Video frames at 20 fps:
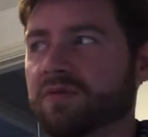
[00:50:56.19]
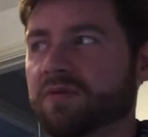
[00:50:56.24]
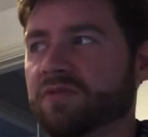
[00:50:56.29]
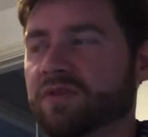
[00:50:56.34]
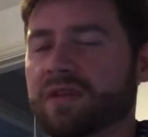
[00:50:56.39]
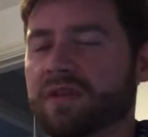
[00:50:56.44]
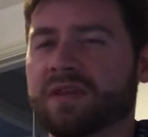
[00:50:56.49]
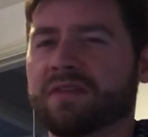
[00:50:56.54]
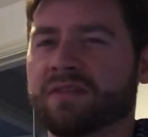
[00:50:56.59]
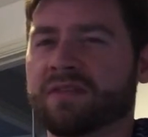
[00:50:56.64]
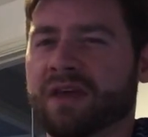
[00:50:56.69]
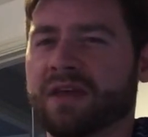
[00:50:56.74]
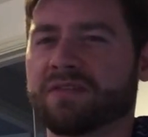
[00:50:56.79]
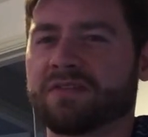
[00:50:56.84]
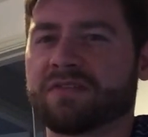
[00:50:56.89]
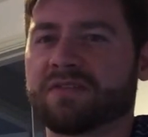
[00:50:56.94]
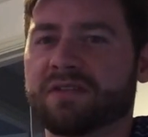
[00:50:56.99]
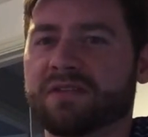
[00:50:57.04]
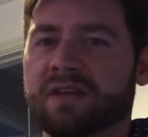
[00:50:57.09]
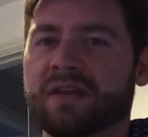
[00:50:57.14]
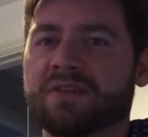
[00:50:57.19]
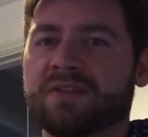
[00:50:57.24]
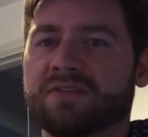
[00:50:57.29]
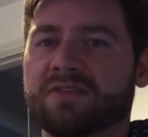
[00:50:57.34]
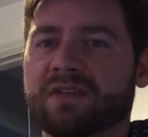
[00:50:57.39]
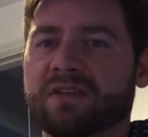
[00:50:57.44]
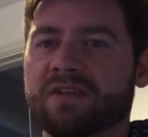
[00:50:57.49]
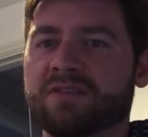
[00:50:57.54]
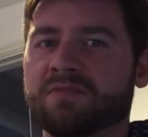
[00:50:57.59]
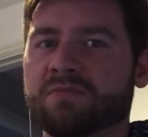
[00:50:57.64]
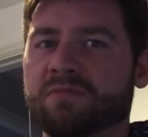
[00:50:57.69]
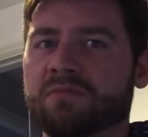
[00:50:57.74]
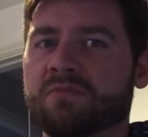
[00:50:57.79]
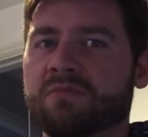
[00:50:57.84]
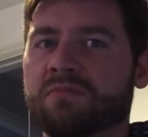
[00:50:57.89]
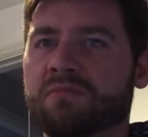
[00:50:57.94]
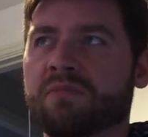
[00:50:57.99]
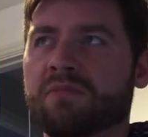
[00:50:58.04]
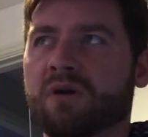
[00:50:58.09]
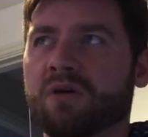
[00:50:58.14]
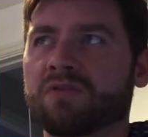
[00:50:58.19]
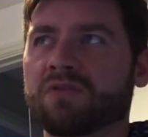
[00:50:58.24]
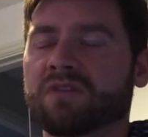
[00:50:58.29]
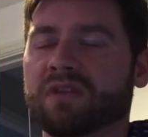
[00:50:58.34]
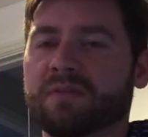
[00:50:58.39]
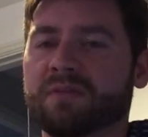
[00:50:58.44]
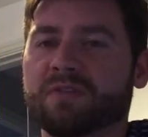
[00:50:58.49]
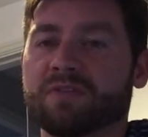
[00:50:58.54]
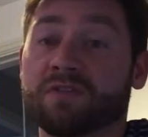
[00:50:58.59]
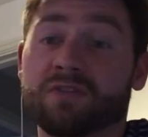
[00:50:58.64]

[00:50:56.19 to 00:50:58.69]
So that's he's blocked any mention.